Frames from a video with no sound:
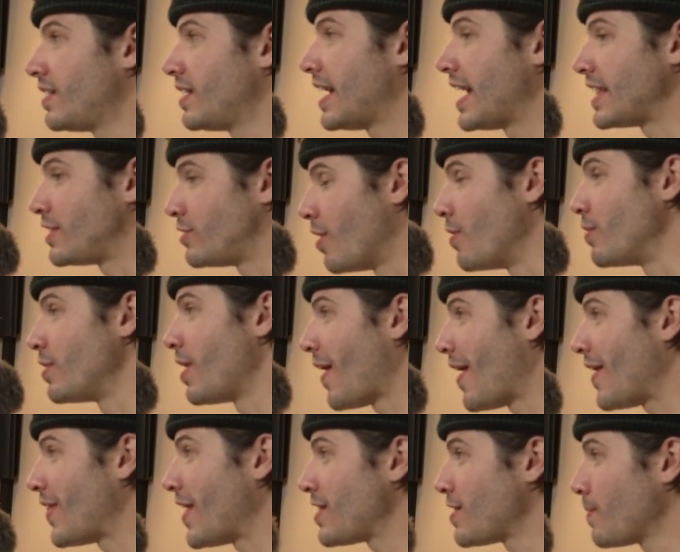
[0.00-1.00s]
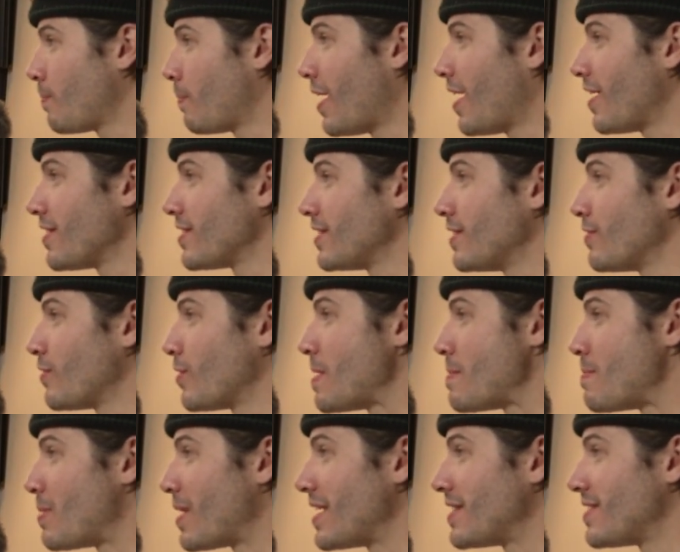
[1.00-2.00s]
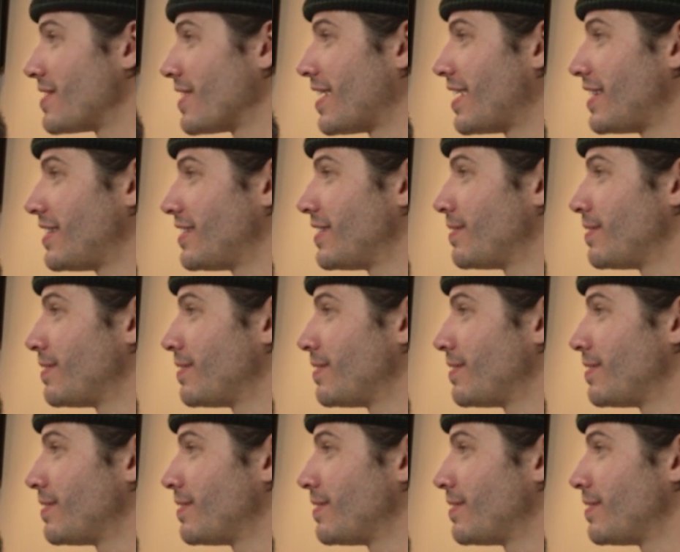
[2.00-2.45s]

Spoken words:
I don't know how that's a positive or a bright side.